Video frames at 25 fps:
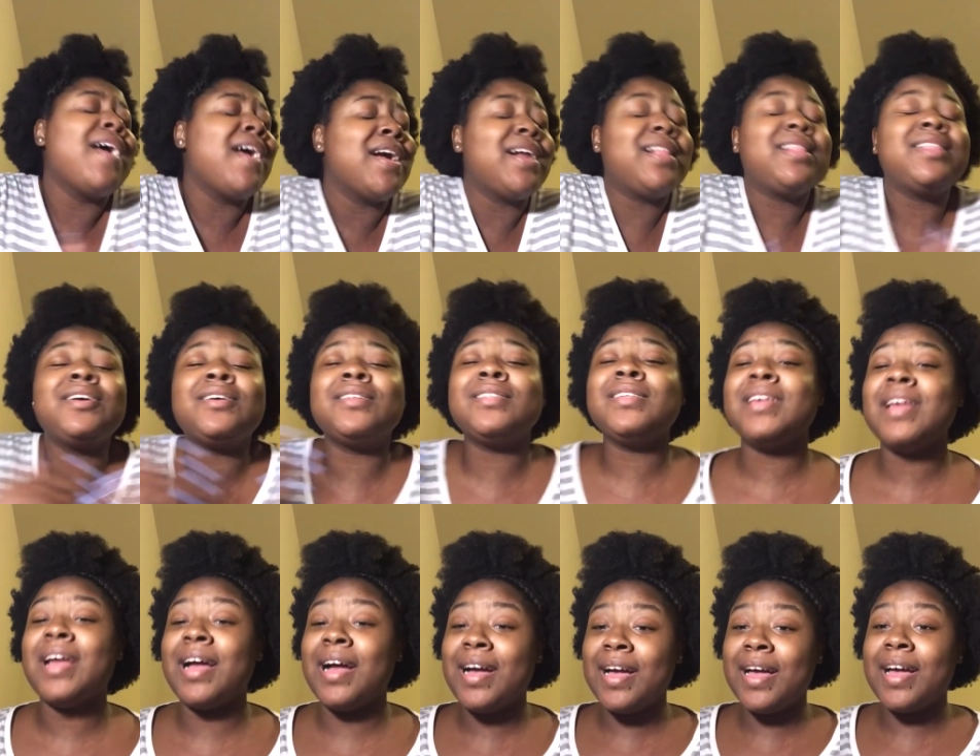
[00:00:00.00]

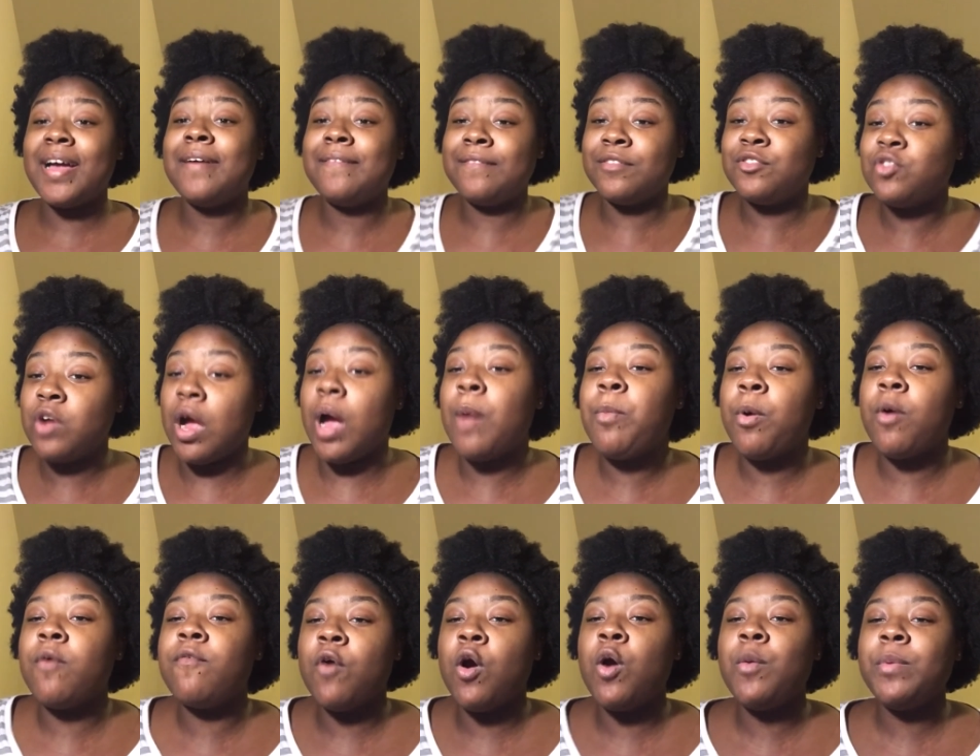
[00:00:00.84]
clearly I have
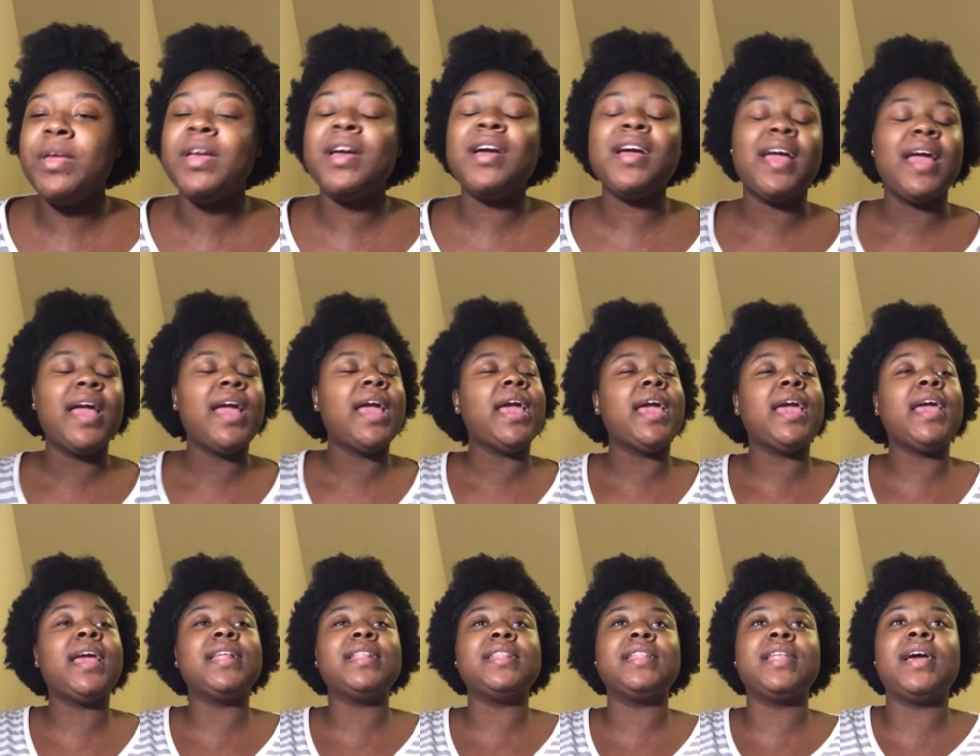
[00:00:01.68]
trypophobia,
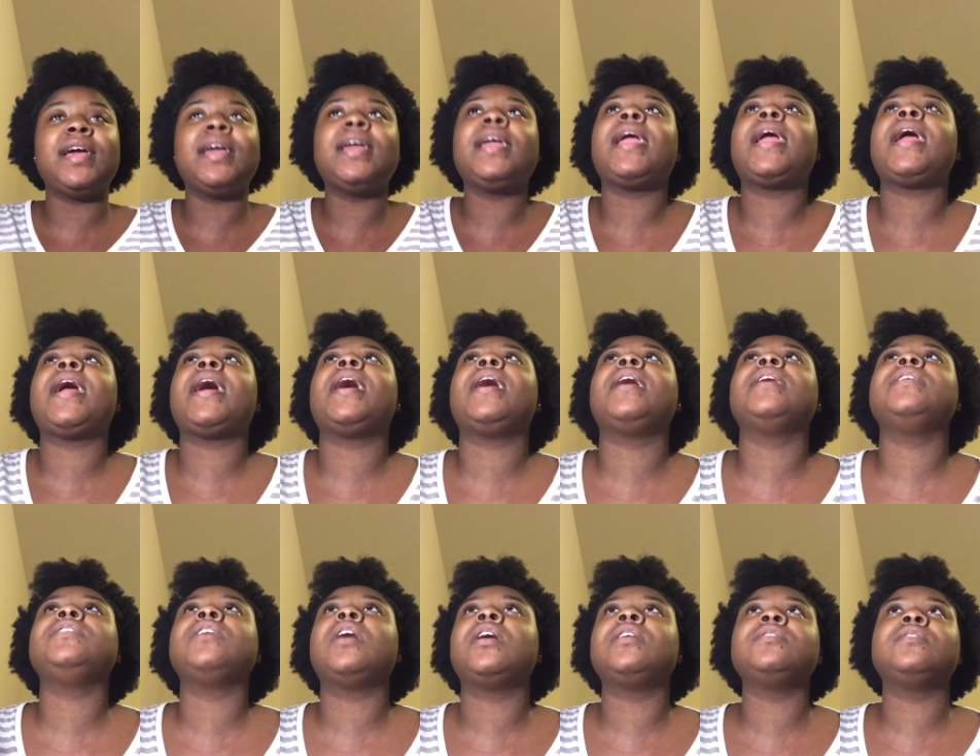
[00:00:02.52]
and like
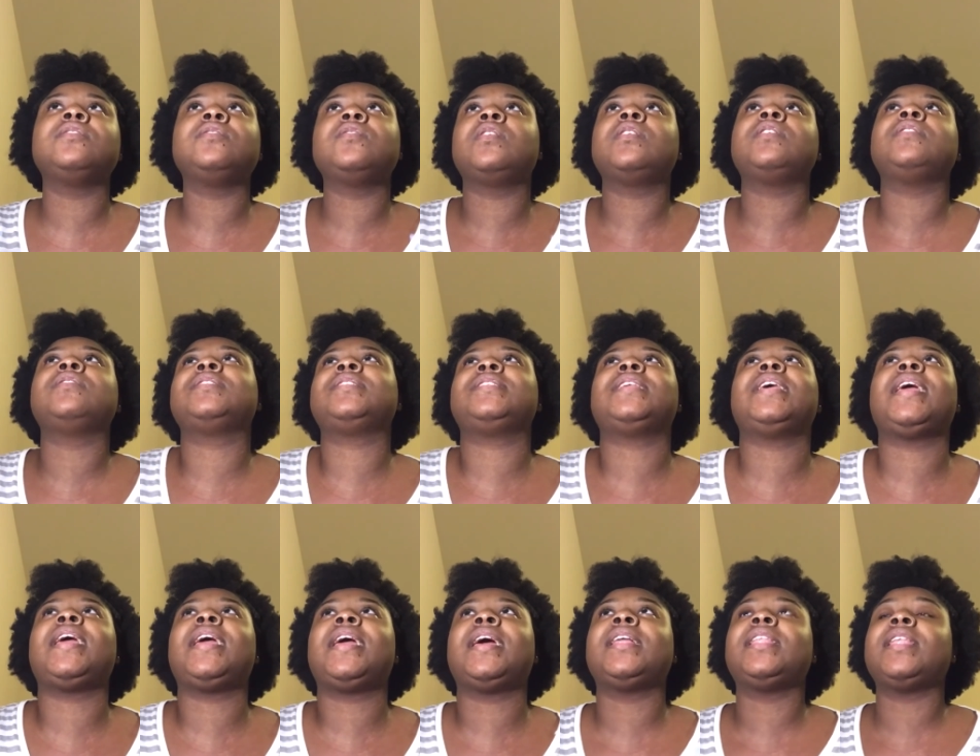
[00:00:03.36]
y'all just don't
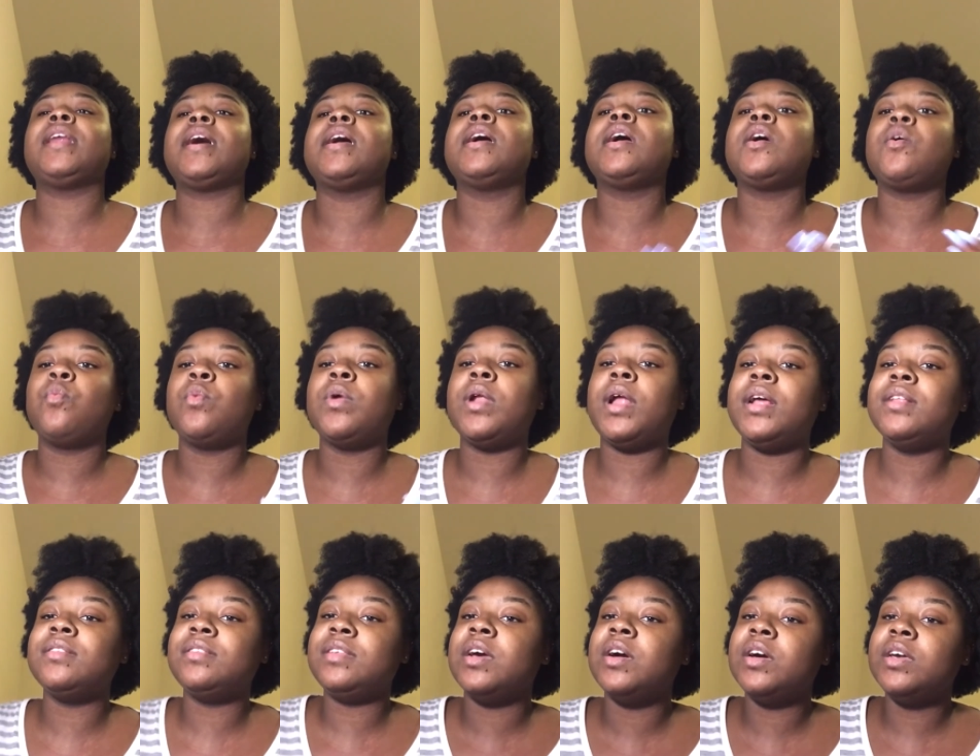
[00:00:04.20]
understand, like when
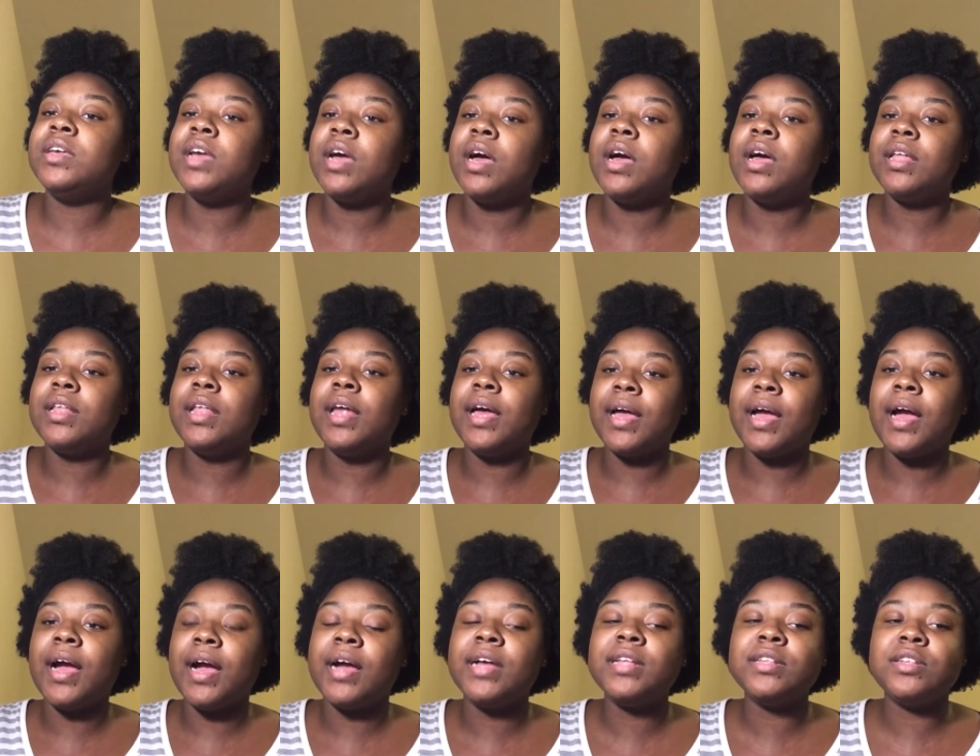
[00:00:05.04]
I tell y'all,
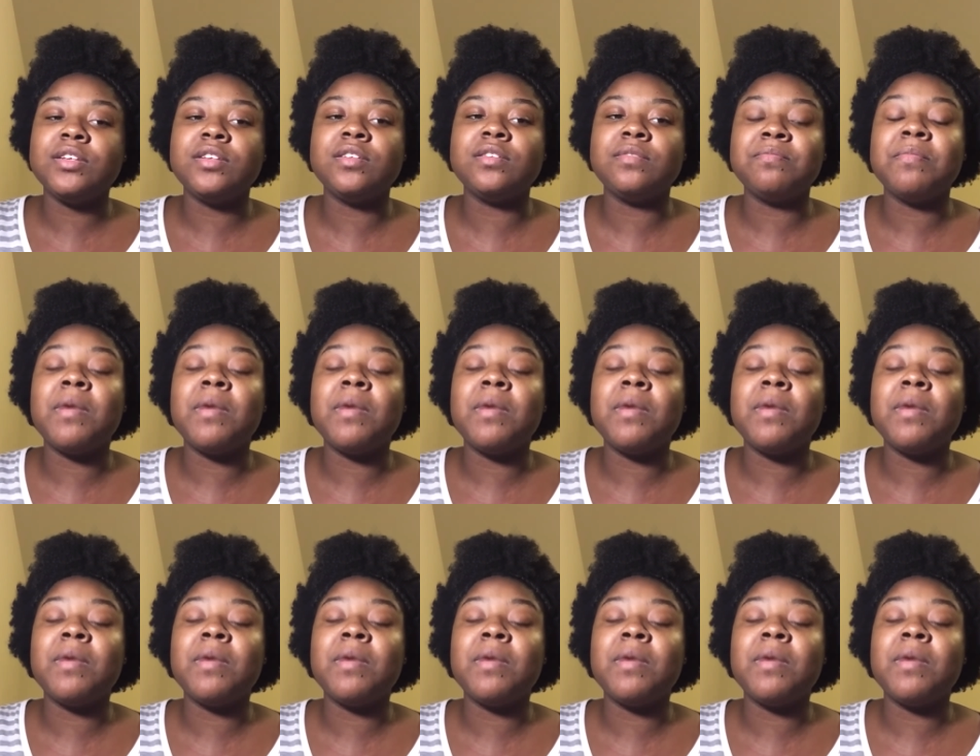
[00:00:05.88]
like I just,